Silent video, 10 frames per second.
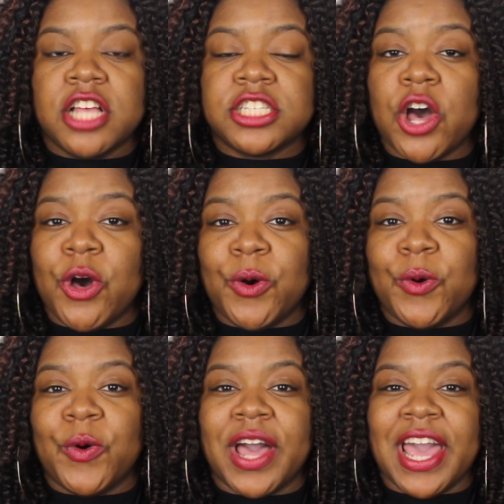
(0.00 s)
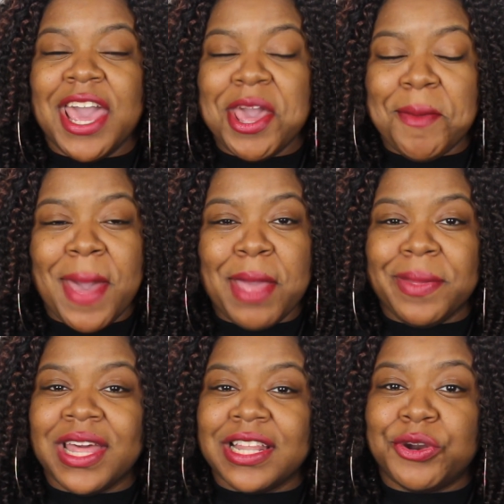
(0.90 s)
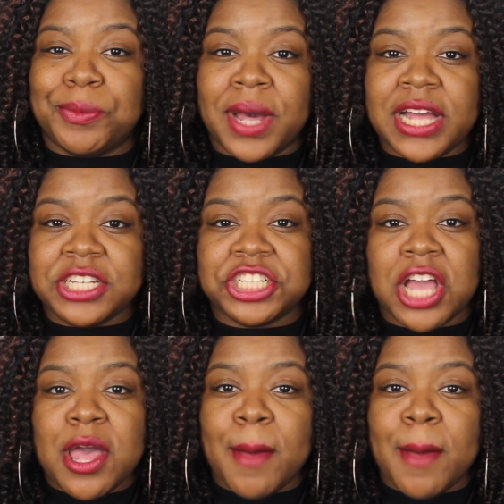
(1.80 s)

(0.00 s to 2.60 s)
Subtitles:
So it may be a little much,